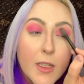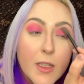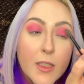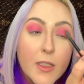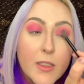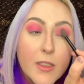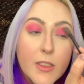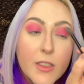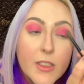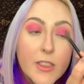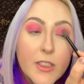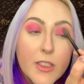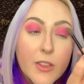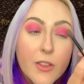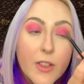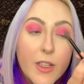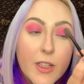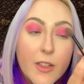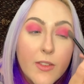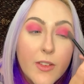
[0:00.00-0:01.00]
just so
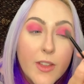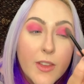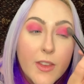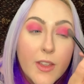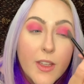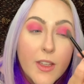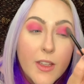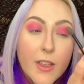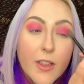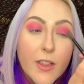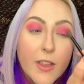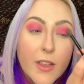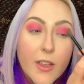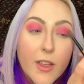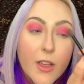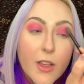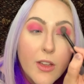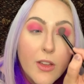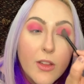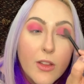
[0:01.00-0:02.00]
everything
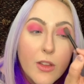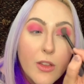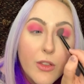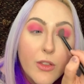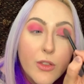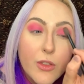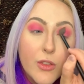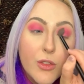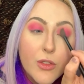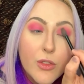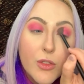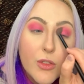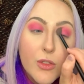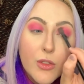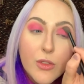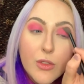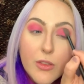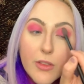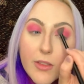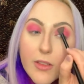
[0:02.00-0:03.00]
looks
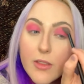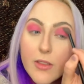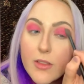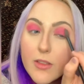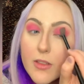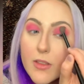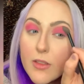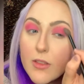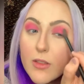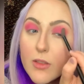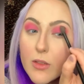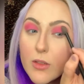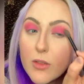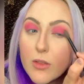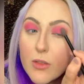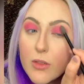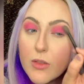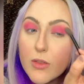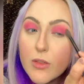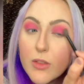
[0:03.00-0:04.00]

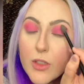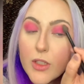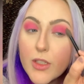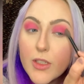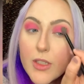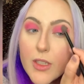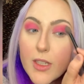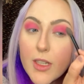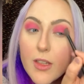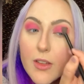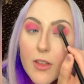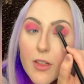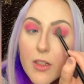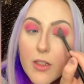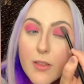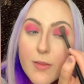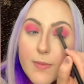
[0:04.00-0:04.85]
good together.